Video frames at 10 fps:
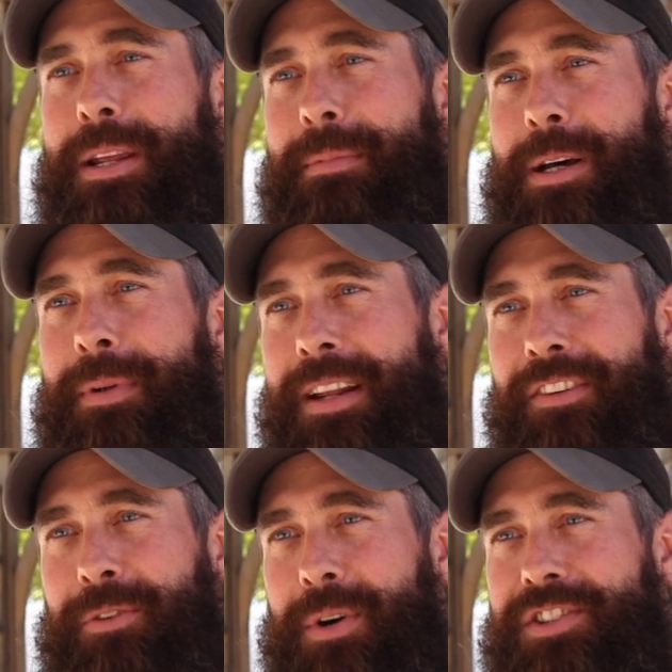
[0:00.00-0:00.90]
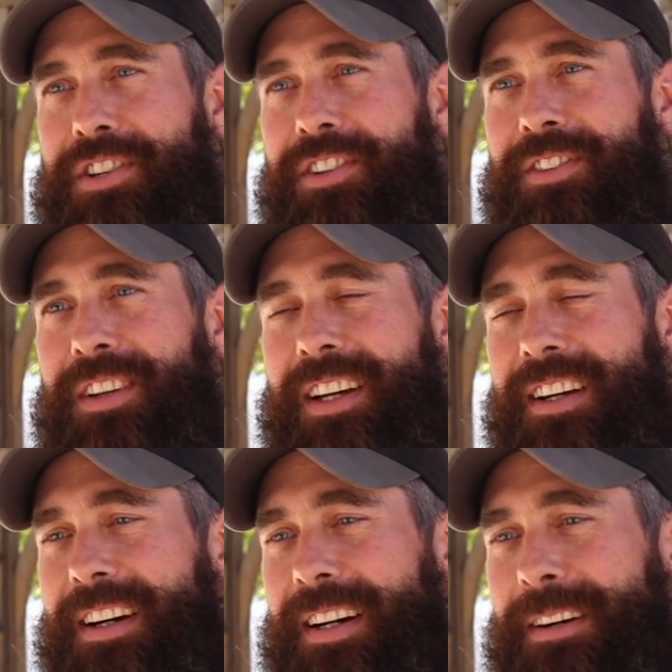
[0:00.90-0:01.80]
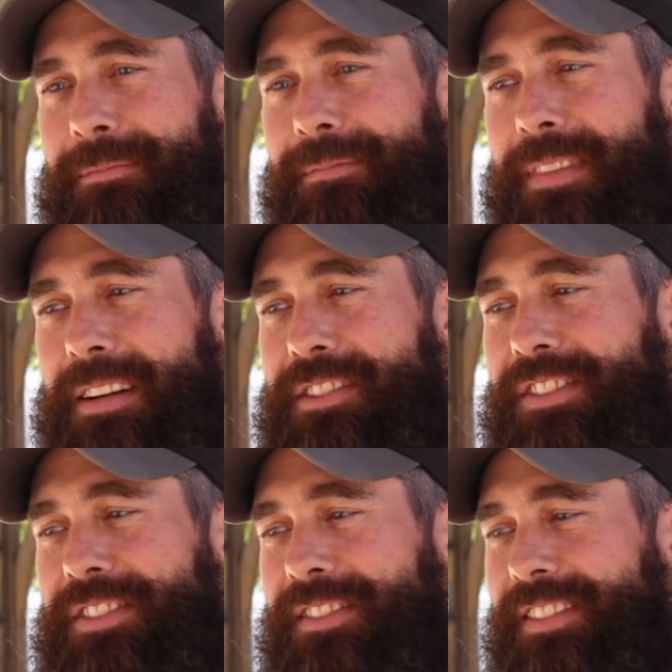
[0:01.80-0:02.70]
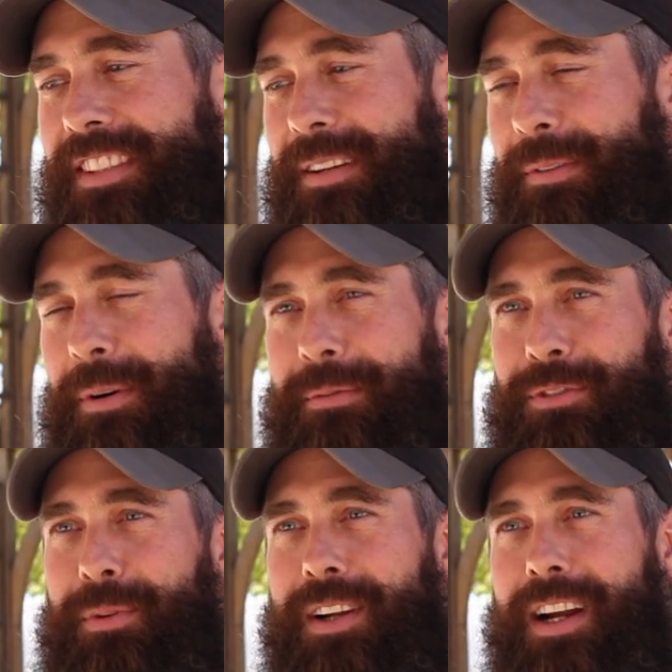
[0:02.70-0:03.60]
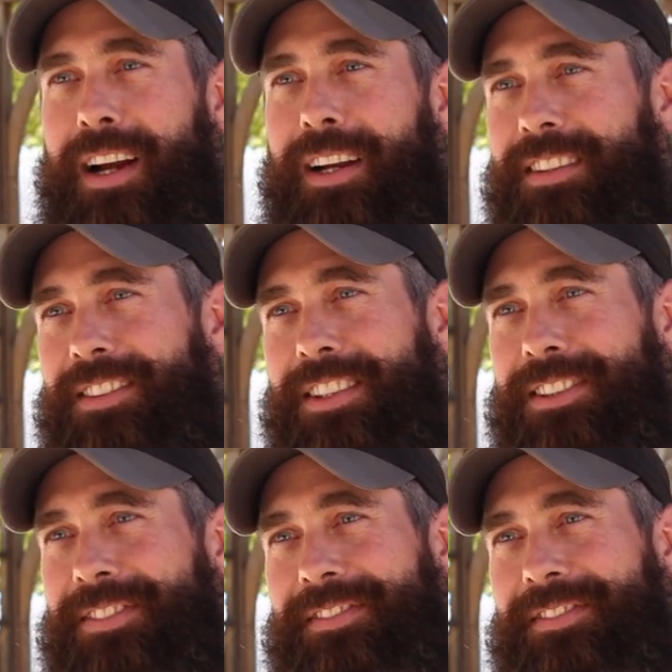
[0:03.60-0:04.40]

email me and ask questions. I'm just one guy, so.